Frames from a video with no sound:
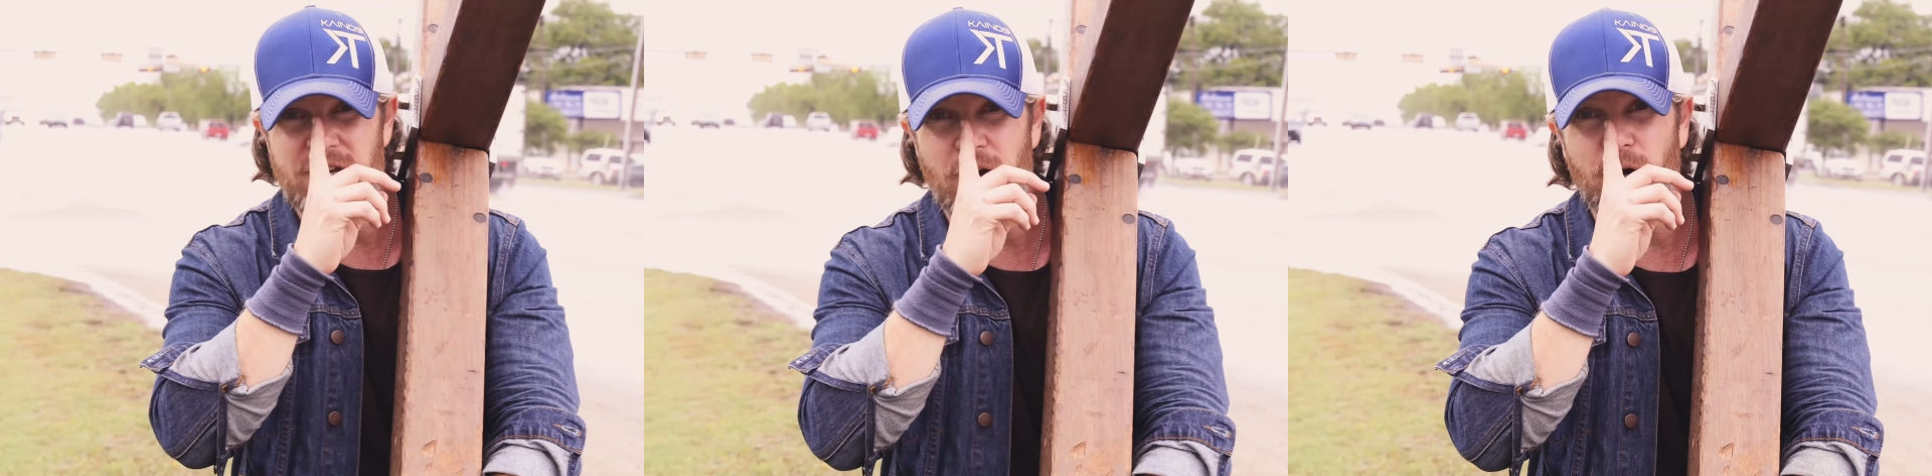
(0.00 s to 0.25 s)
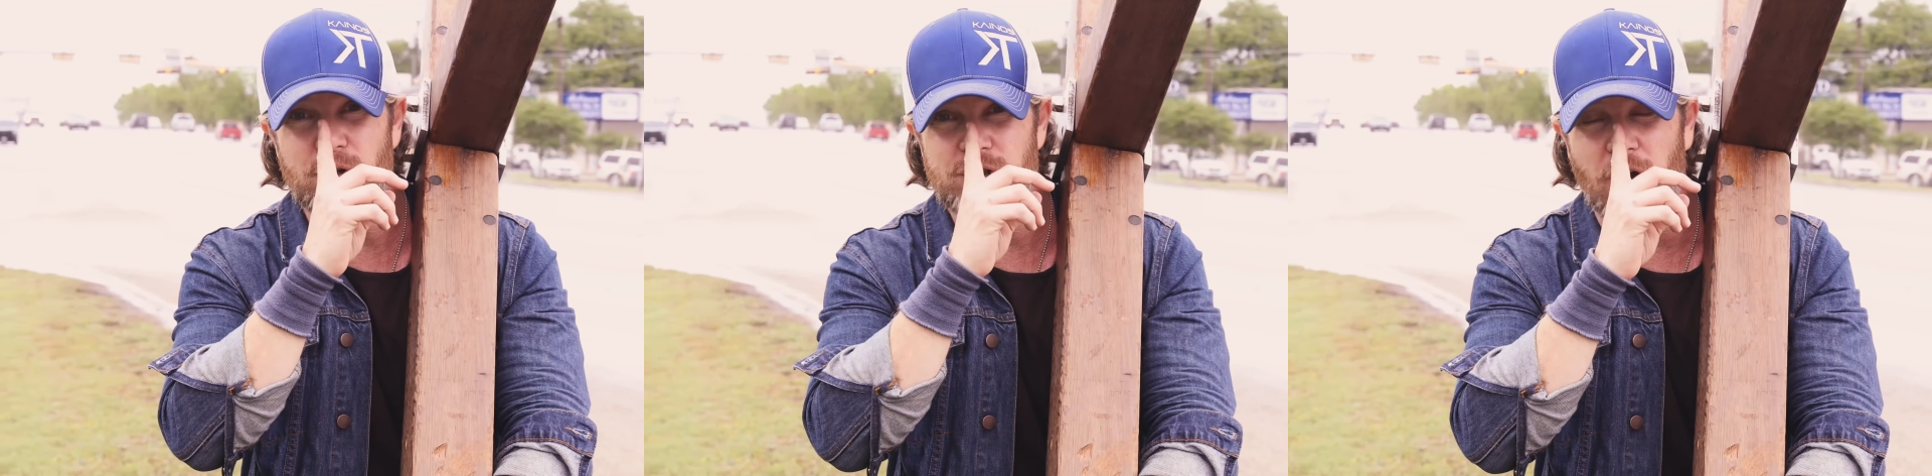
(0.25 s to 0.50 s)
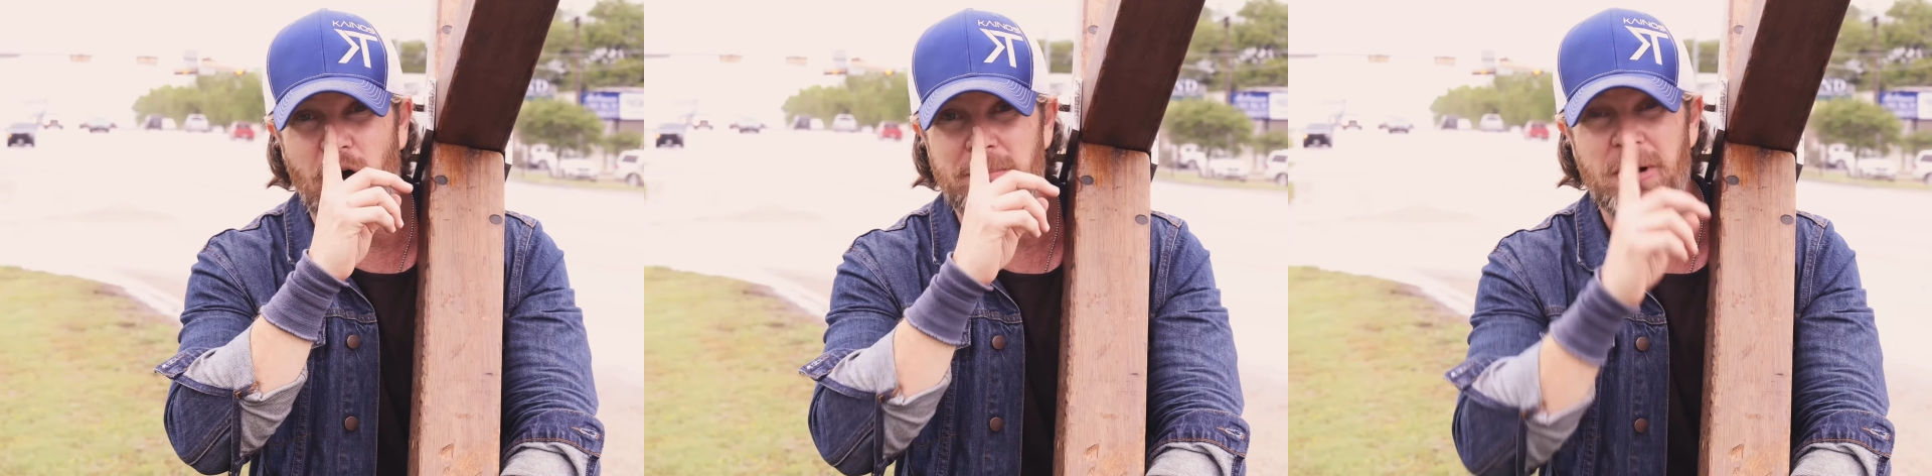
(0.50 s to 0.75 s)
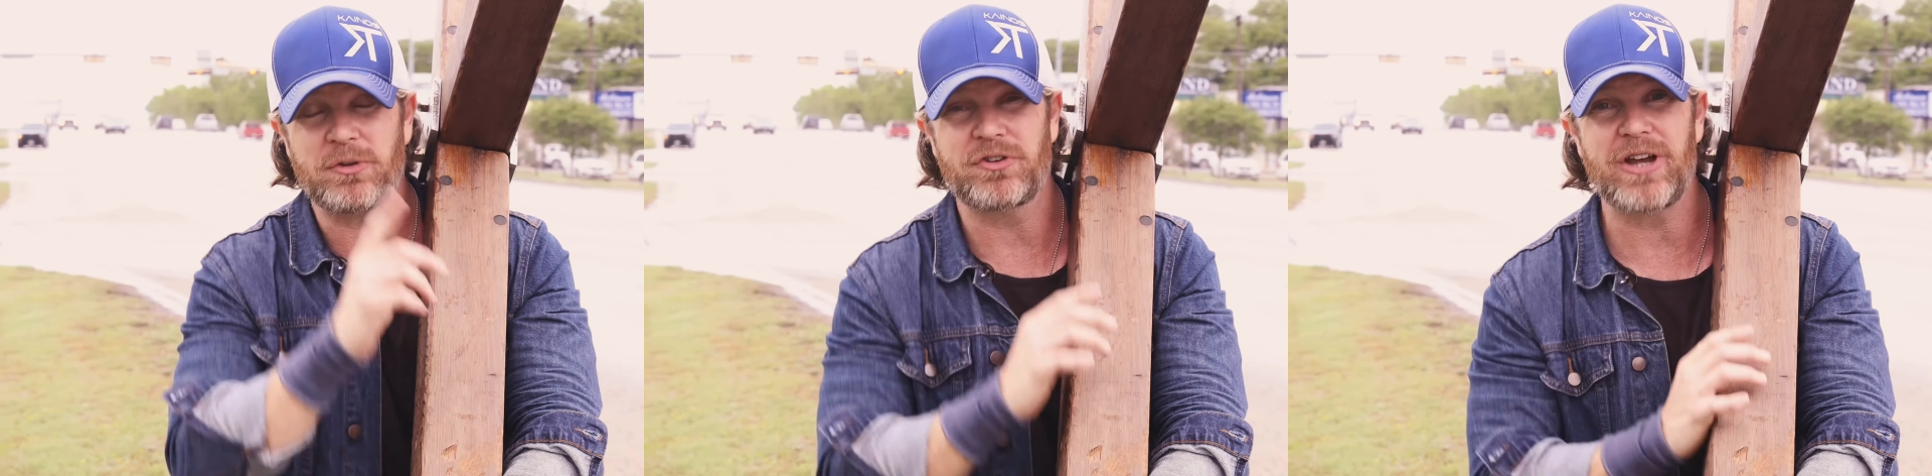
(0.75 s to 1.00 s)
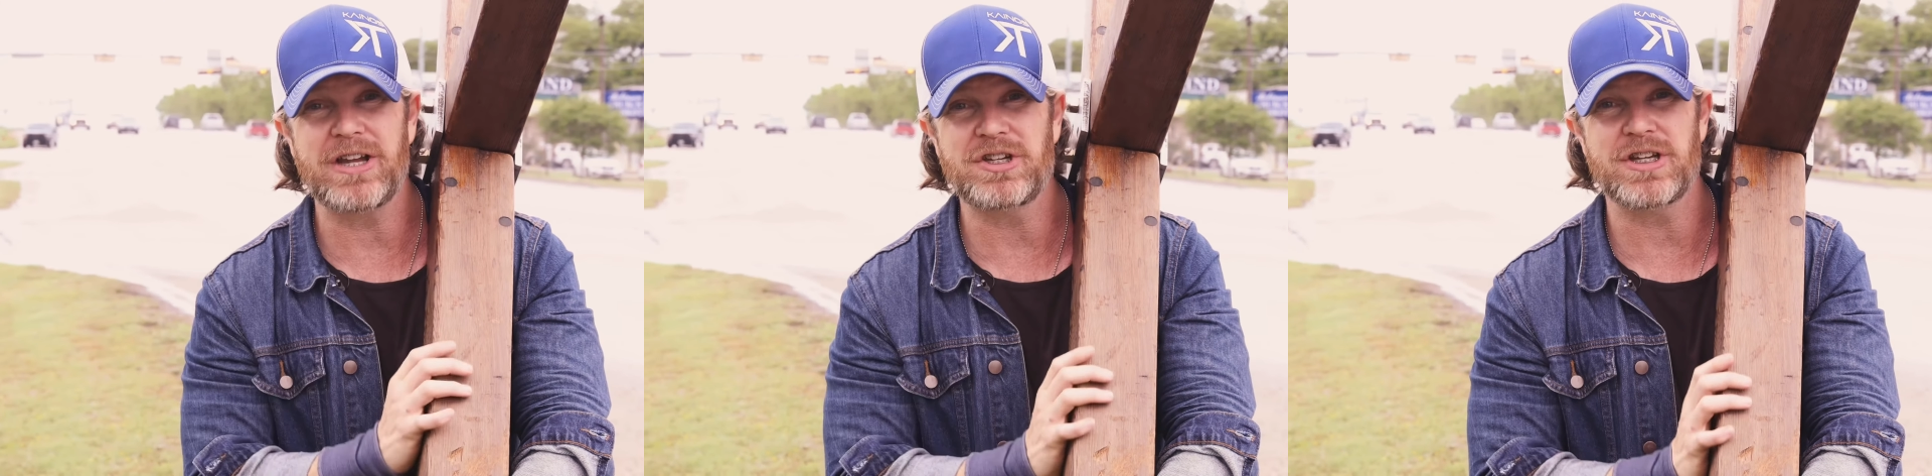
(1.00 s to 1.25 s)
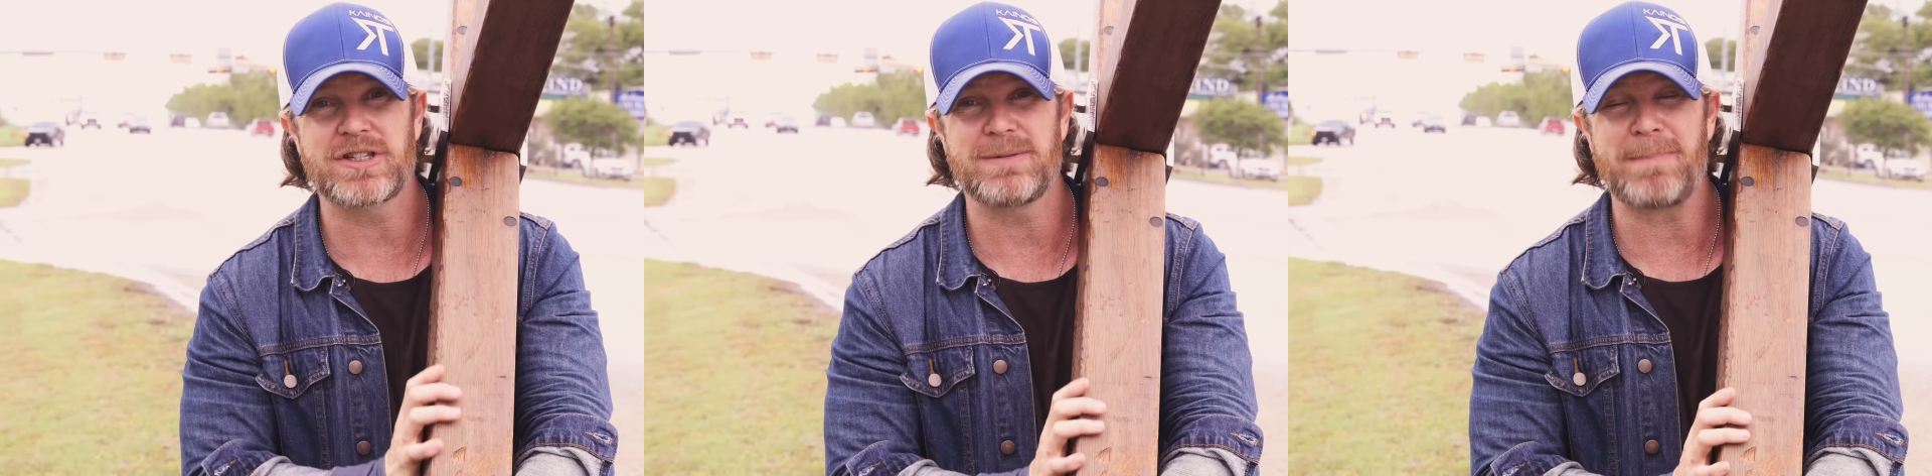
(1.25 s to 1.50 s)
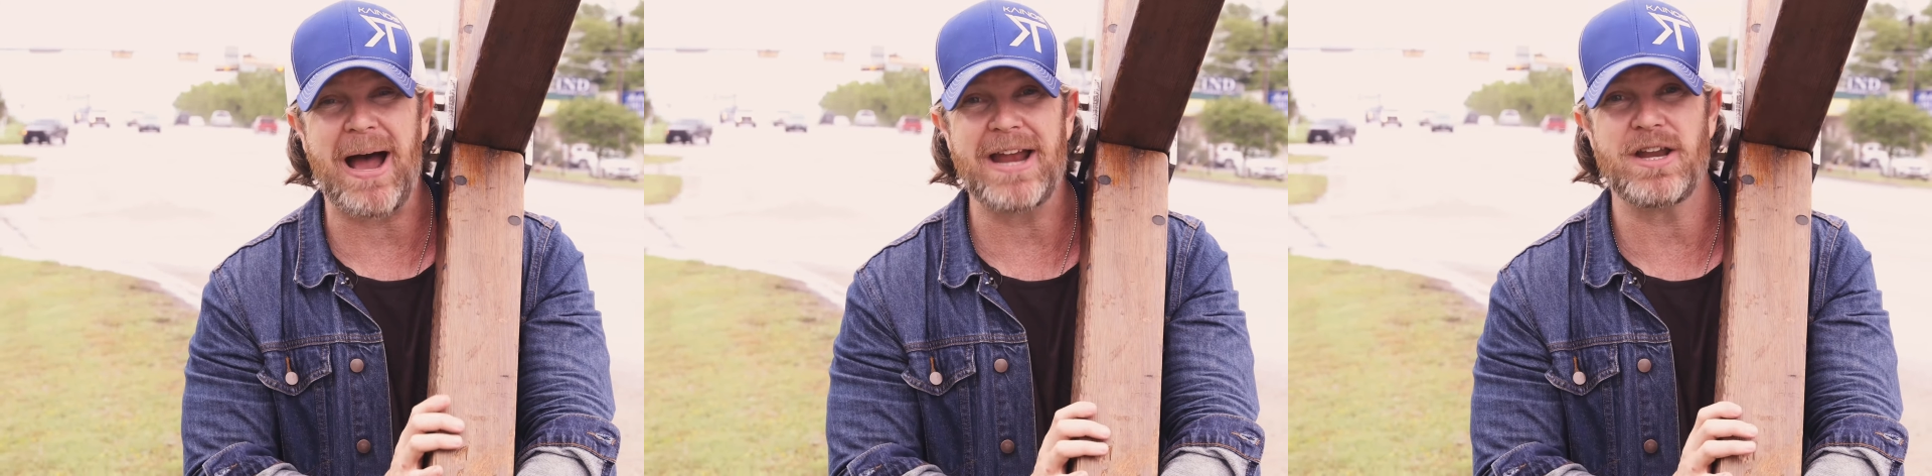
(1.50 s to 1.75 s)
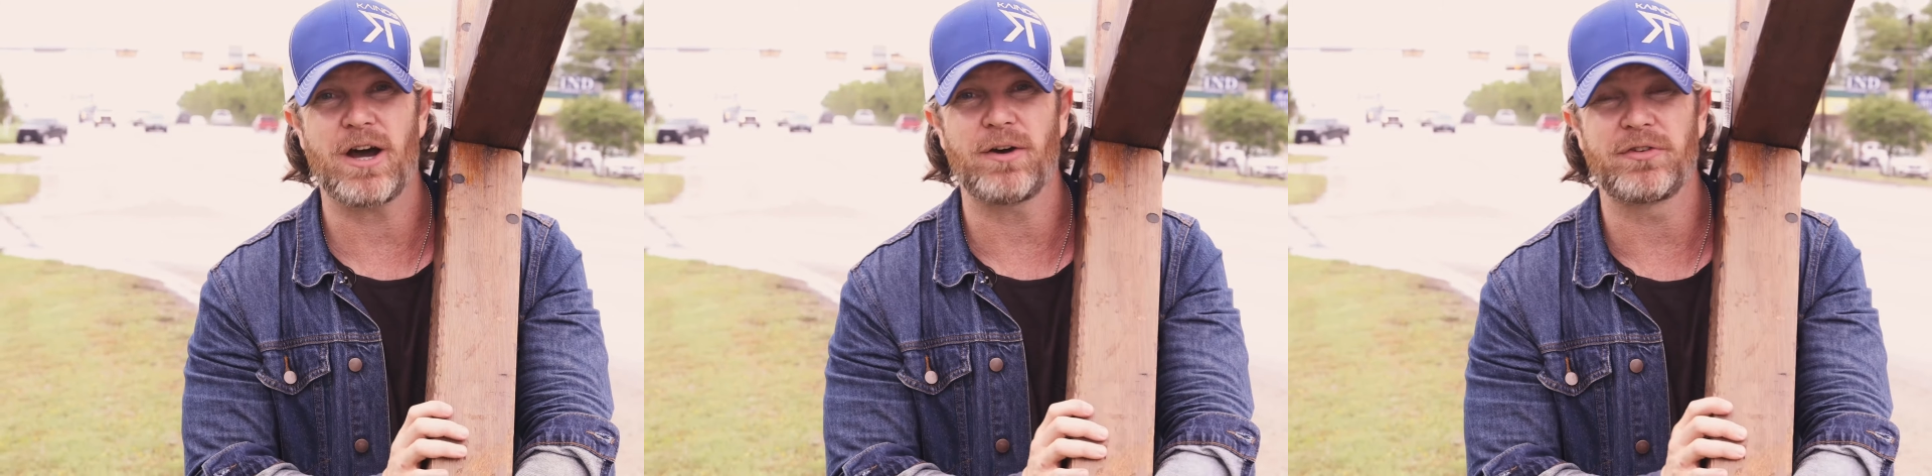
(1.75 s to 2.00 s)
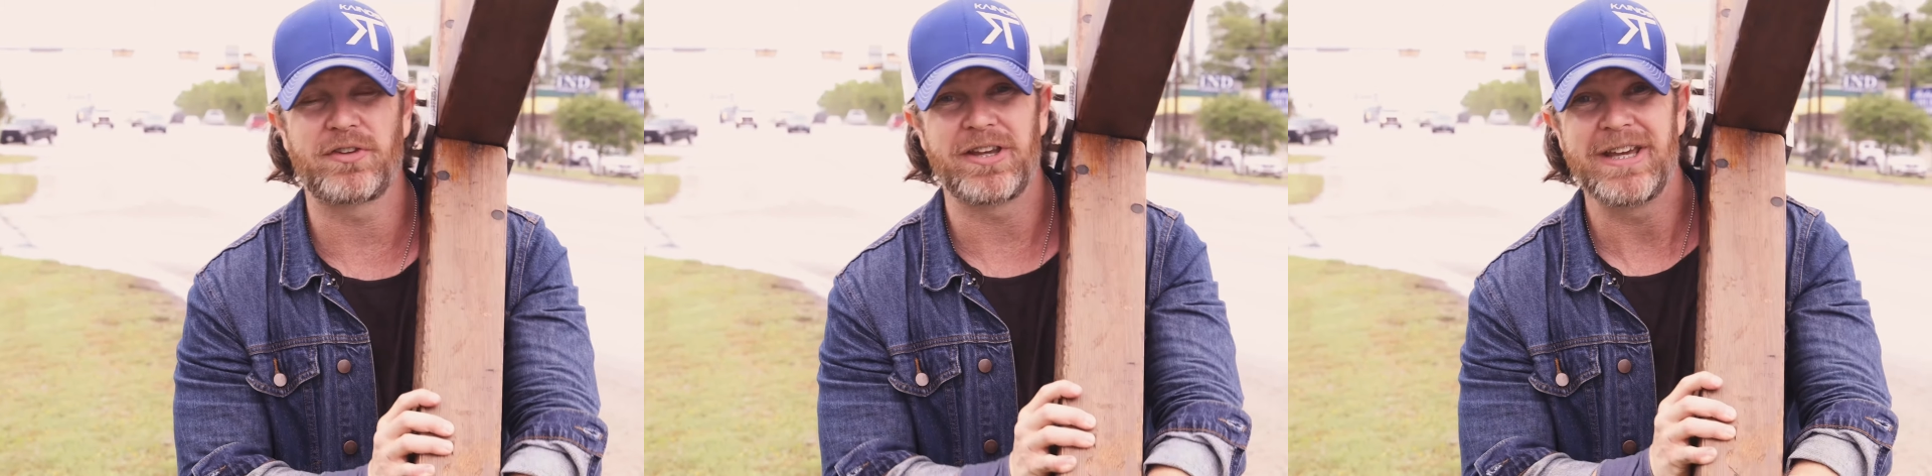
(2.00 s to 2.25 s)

nose almost touches my nose.